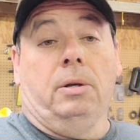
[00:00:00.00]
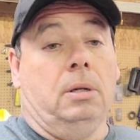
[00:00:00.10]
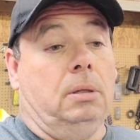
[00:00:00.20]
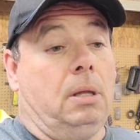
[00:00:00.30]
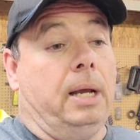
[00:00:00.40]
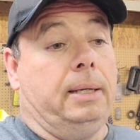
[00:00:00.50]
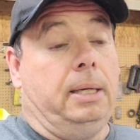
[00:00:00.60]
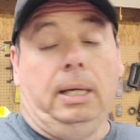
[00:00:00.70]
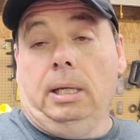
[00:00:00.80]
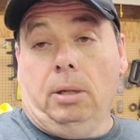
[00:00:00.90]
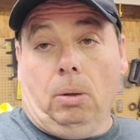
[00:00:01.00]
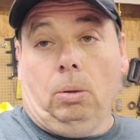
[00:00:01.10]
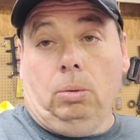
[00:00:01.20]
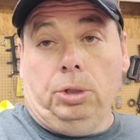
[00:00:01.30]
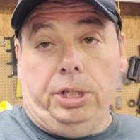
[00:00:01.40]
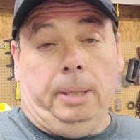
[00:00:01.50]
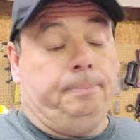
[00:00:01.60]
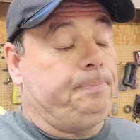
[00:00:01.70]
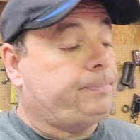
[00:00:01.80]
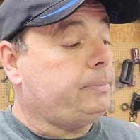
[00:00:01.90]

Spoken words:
they're going to look like total shit.